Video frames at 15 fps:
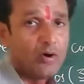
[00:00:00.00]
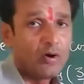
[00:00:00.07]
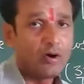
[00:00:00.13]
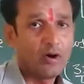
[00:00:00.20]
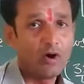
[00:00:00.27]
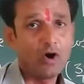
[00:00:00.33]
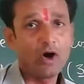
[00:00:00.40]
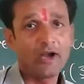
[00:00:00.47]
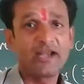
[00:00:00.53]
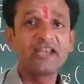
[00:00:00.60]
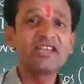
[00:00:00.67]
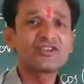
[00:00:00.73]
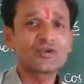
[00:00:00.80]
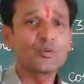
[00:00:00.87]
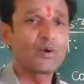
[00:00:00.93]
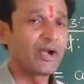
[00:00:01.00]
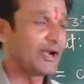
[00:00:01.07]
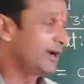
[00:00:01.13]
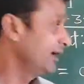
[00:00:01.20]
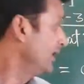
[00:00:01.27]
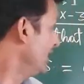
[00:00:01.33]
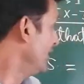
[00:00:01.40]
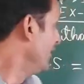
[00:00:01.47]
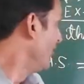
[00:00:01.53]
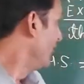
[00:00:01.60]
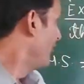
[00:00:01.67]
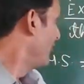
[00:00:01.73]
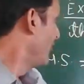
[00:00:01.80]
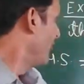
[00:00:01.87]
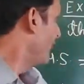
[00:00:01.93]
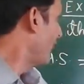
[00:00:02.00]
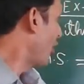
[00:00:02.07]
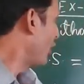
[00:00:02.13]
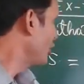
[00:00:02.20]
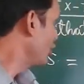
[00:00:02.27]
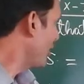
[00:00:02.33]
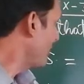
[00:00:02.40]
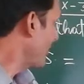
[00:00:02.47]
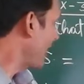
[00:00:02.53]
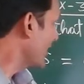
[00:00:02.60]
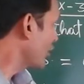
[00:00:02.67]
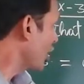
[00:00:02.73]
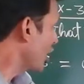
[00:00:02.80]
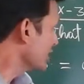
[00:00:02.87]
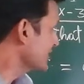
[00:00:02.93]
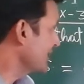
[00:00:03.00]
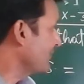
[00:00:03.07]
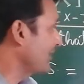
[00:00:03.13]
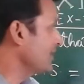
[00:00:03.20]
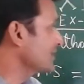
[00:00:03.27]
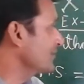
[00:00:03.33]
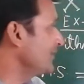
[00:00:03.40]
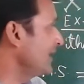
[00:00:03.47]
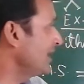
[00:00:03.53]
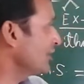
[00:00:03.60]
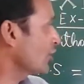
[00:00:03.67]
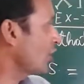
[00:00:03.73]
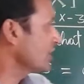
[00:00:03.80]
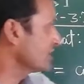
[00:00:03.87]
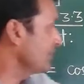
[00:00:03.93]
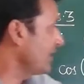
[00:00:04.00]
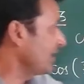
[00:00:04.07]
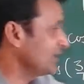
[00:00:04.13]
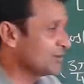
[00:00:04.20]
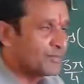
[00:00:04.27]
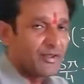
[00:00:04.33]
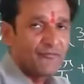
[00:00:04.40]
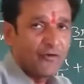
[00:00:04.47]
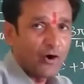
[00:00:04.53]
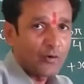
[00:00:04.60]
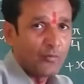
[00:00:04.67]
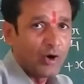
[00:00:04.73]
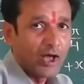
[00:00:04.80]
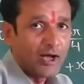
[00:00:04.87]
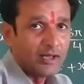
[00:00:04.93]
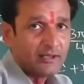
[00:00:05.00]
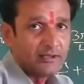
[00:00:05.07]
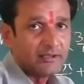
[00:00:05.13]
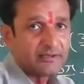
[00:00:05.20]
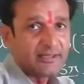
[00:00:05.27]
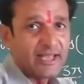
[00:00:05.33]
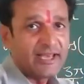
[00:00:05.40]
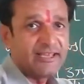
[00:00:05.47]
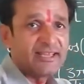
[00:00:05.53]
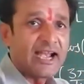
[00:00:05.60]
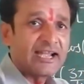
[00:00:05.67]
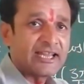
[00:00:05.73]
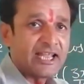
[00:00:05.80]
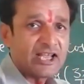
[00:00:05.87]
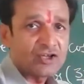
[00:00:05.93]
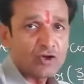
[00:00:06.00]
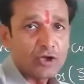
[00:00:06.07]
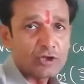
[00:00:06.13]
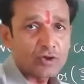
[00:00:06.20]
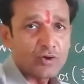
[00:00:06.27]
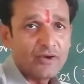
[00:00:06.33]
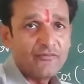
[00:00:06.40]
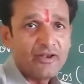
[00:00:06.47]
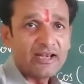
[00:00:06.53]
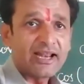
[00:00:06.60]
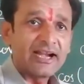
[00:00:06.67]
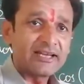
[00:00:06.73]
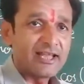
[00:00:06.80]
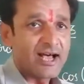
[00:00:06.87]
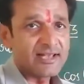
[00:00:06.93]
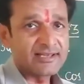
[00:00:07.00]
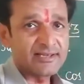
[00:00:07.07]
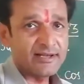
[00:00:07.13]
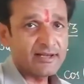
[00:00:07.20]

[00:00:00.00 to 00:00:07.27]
or any student want to apply cos A plus B and cos A minus B formula, then in that case also he will get the answer.